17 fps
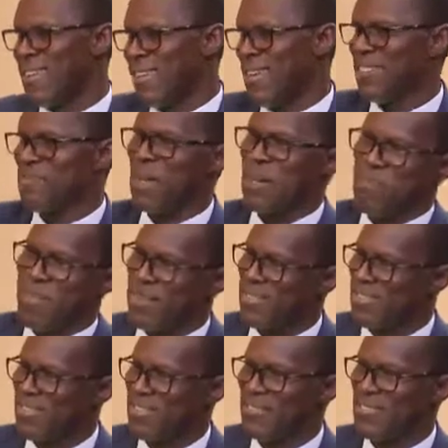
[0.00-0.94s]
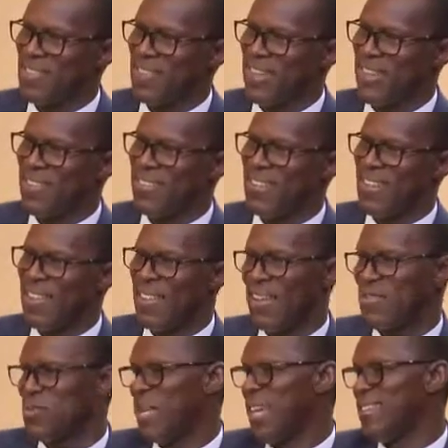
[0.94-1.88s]
that's my birth certificate, and
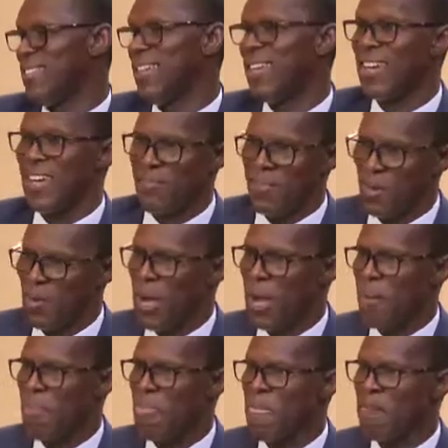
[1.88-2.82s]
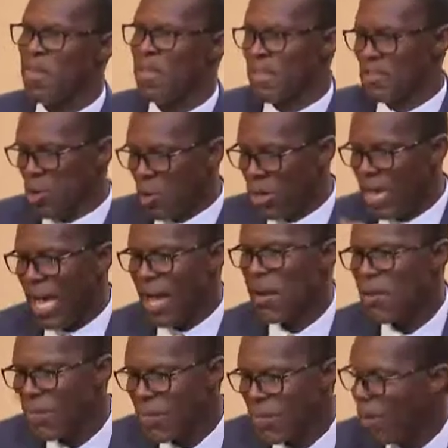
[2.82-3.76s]
that's what I take everywhere. So
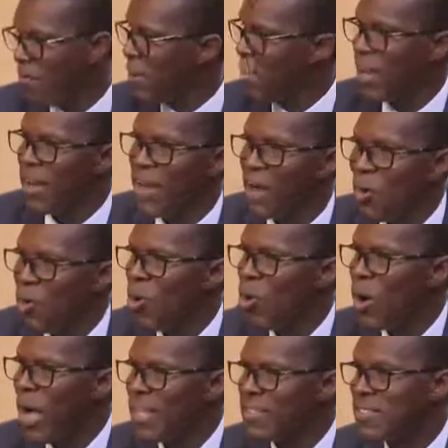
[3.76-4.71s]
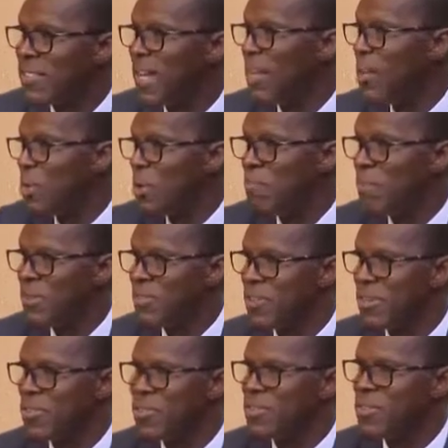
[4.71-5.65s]
now the company can now go and start doing
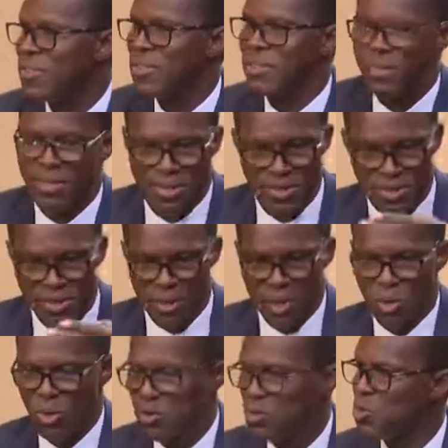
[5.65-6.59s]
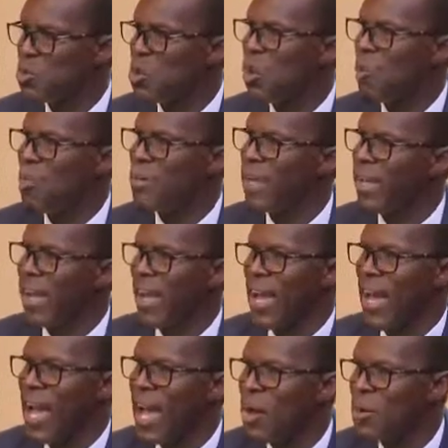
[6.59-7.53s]
business. Goes to open an
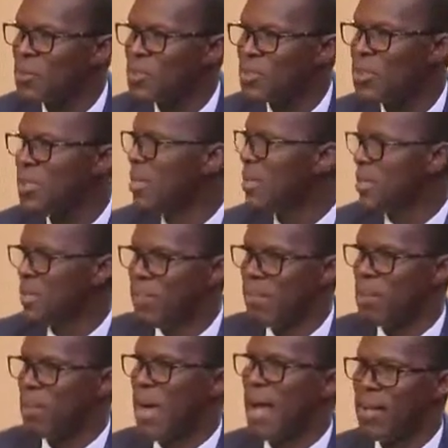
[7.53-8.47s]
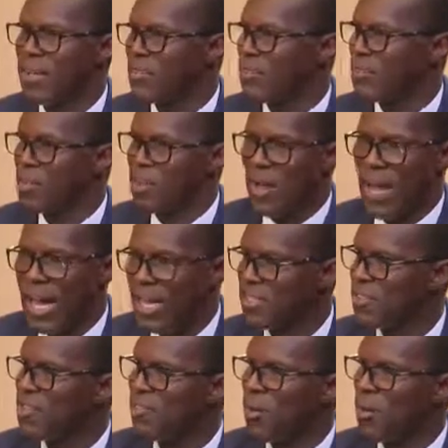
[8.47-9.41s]
account, the bank is going to
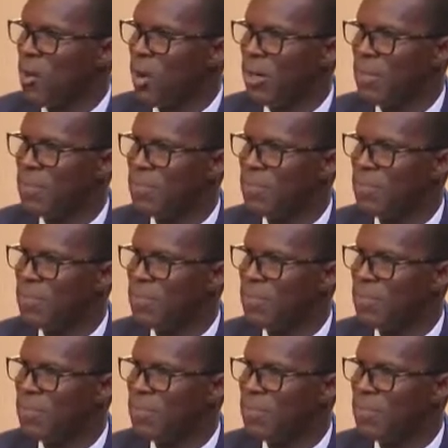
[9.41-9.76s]
ask for